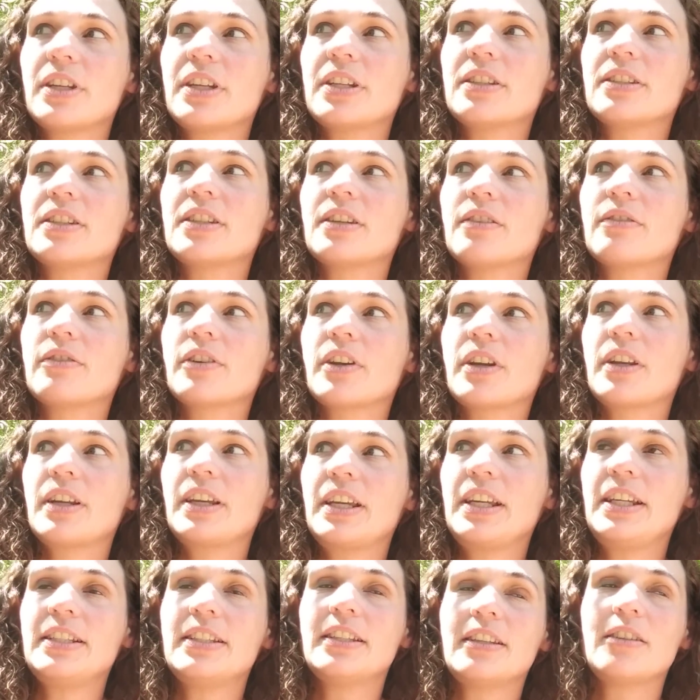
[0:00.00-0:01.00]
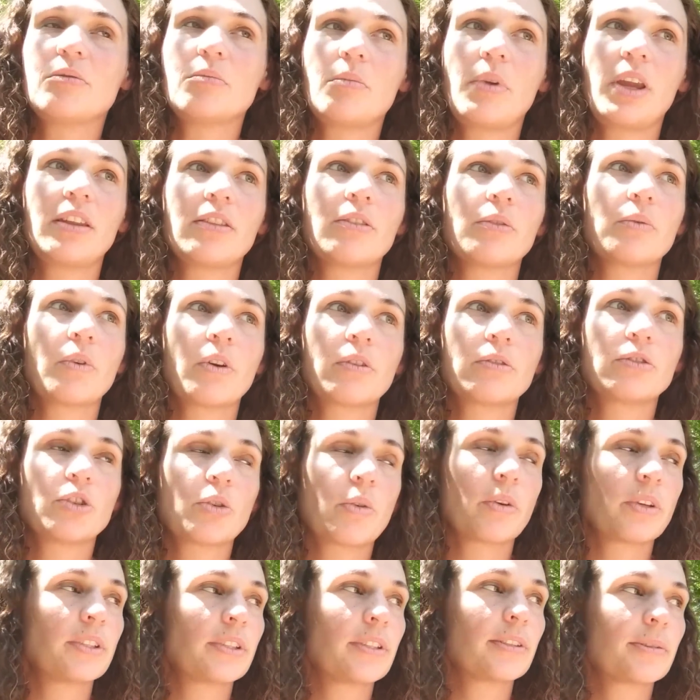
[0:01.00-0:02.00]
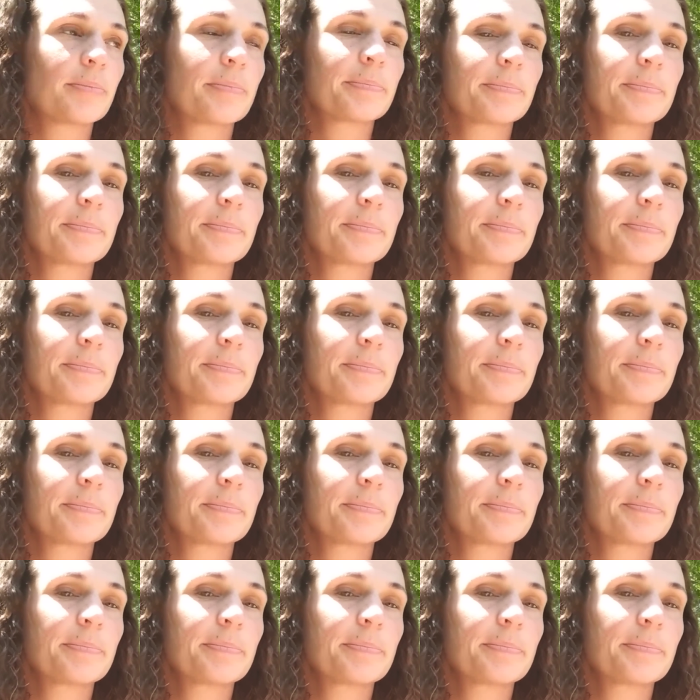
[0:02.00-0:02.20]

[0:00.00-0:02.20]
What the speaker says: is different. He did make the wrong choice.